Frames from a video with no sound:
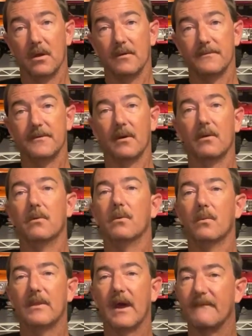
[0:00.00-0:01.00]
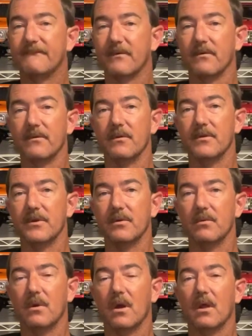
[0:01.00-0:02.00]
So, without further
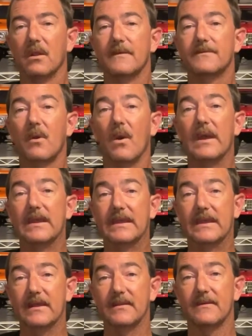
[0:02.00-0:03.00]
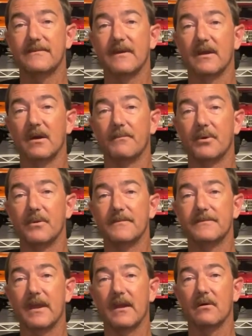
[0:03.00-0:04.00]
ado, let's go ahead and get this thing up on the
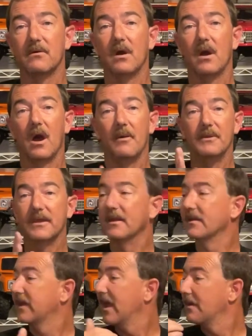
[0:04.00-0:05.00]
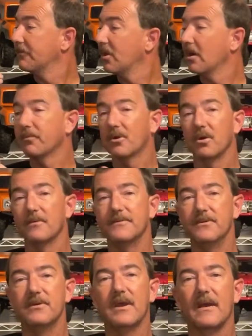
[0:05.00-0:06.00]
scale. I'm going to get the camera up close so
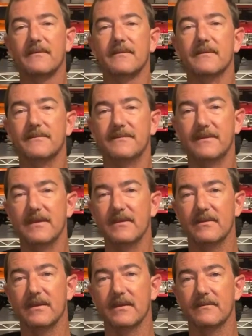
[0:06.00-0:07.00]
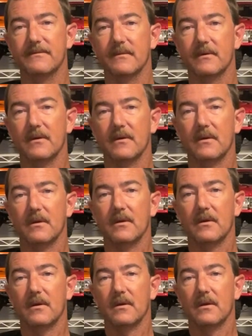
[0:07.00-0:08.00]
you guys can see these
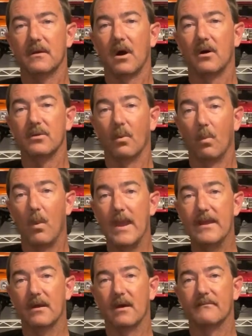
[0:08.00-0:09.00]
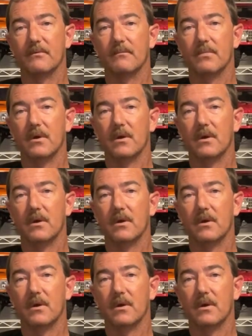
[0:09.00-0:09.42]
on the weight of them.